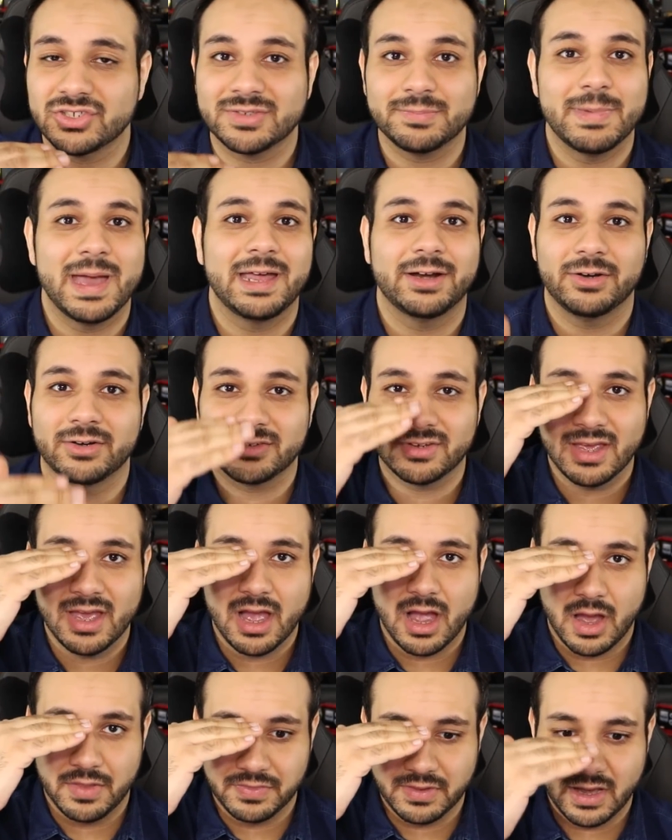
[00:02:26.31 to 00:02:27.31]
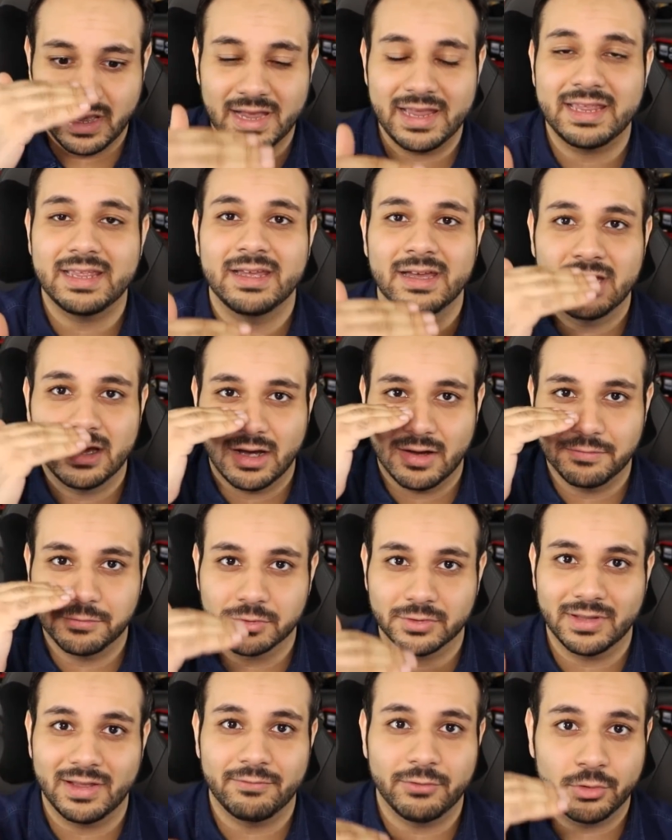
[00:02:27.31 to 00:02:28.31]
just matters on the height of
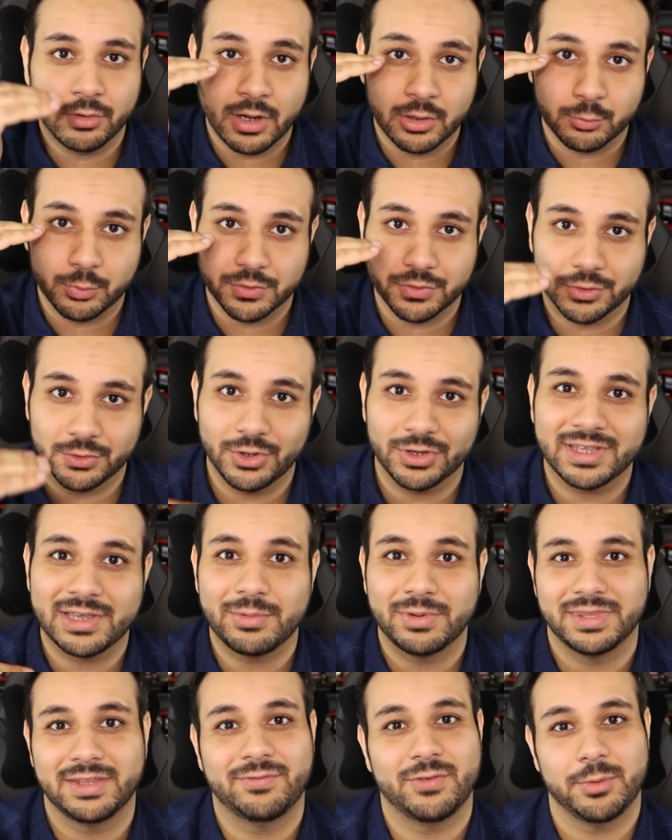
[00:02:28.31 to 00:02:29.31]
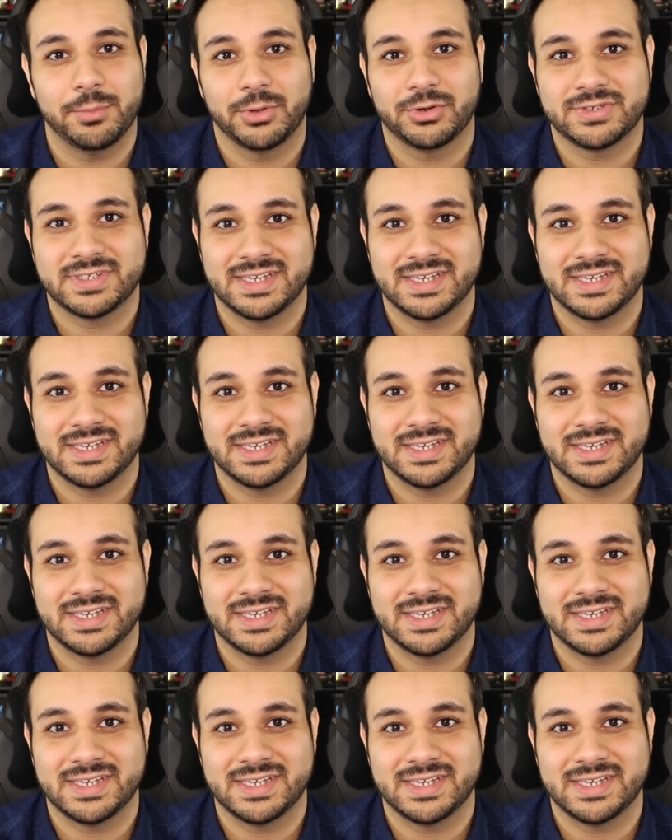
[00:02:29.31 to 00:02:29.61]
their level, on where they're looking when they film their